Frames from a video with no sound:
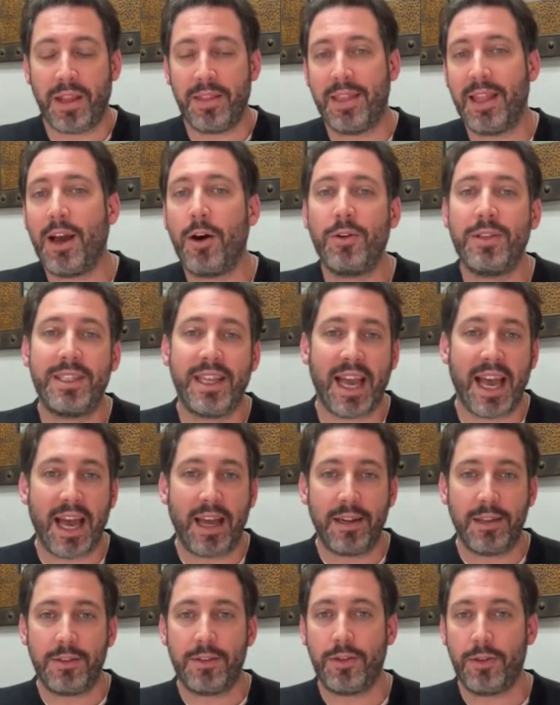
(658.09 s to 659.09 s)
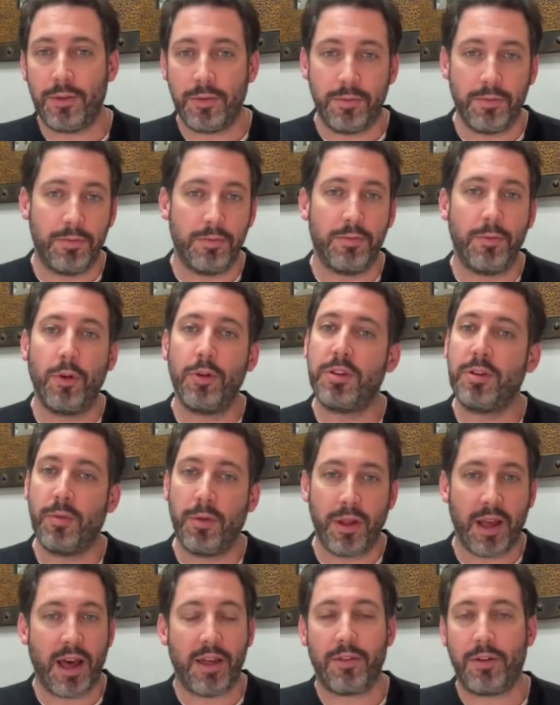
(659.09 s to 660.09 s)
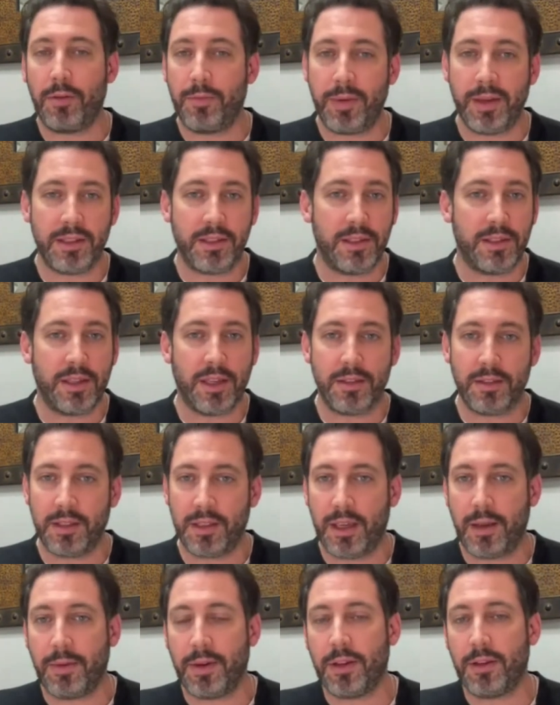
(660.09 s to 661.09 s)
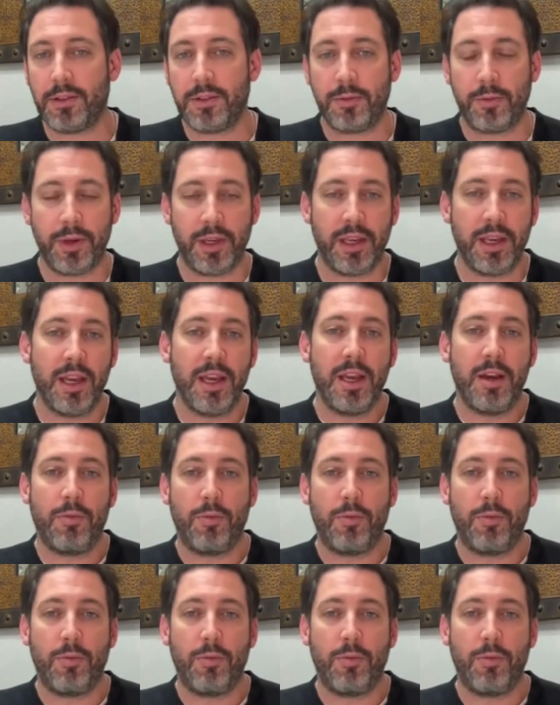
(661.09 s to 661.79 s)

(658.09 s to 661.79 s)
now it's added to multiple other pesticides and chemicals we